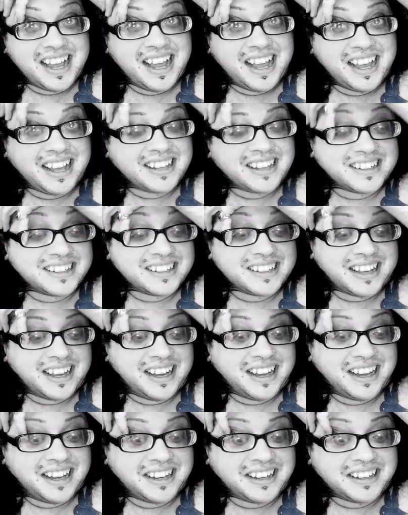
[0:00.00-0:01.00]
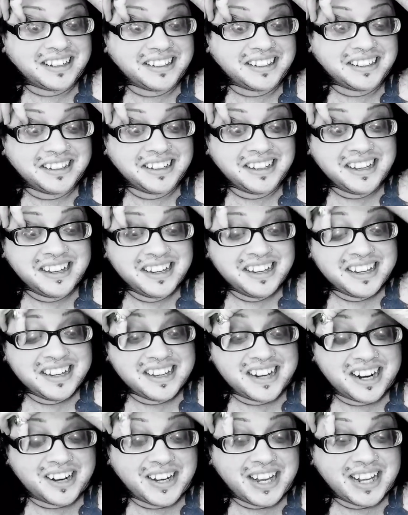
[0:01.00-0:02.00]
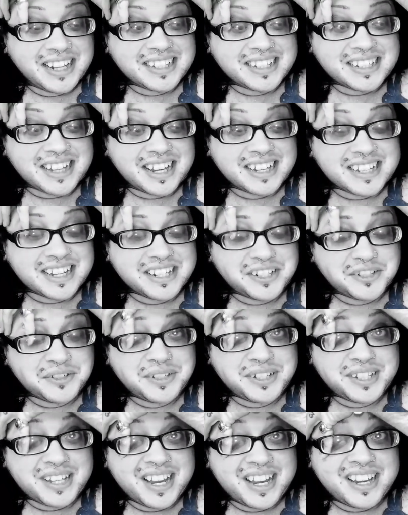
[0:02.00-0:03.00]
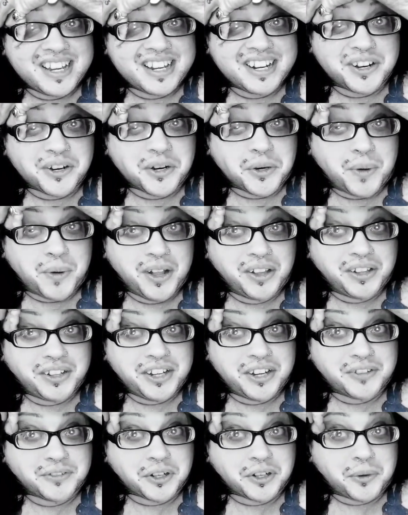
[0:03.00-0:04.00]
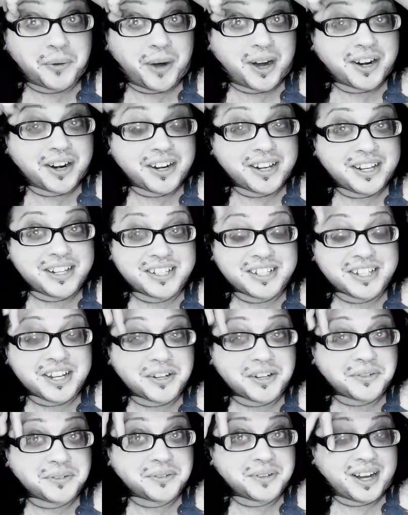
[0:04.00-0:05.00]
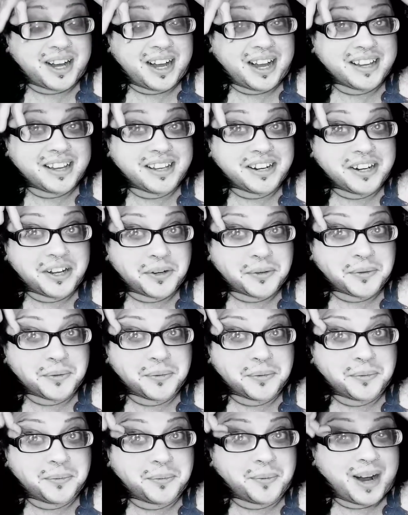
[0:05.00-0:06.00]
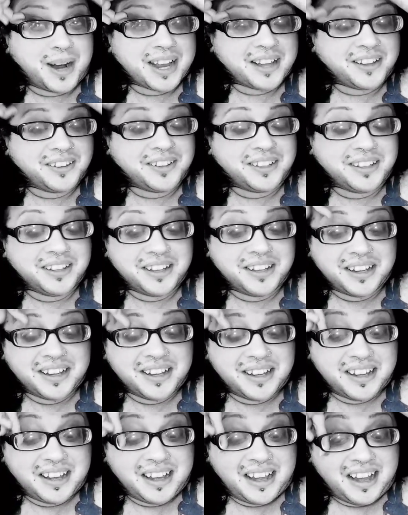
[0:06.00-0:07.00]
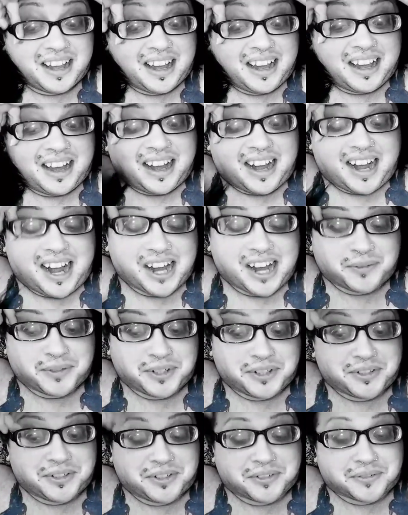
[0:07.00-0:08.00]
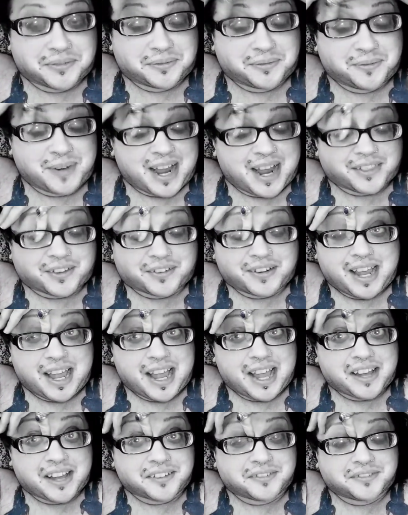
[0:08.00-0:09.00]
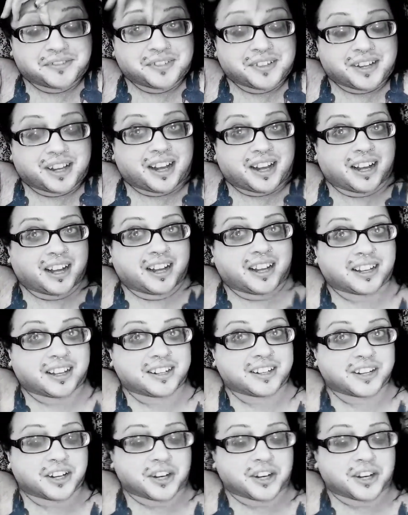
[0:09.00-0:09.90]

and, uh, you know, as, as I do say, you know, quality over quantity, so, you know, while I would rather have an